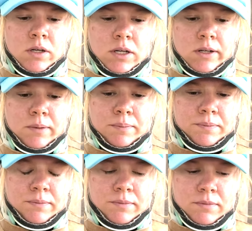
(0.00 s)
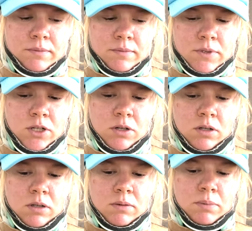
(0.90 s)
You
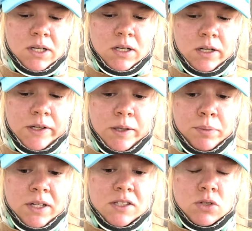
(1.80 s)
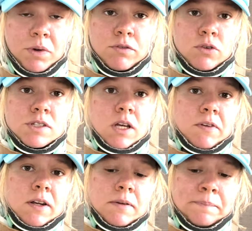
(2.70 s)
know, being in a neck brace
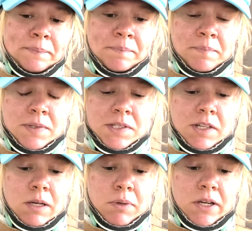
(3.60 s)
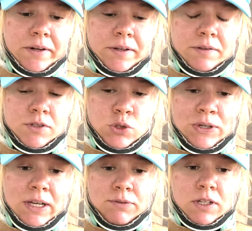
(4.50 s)
24/7, sleeping in it,
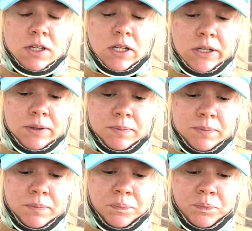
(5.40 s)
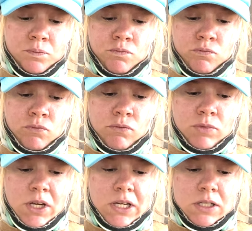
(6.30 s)
doing everything in it,
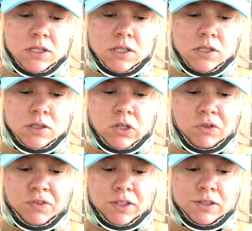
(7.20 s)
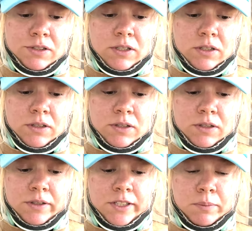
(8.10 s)
it's obviously
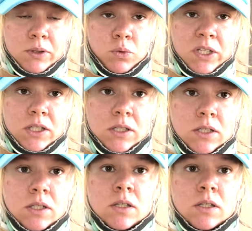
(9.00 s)
gonna be weak.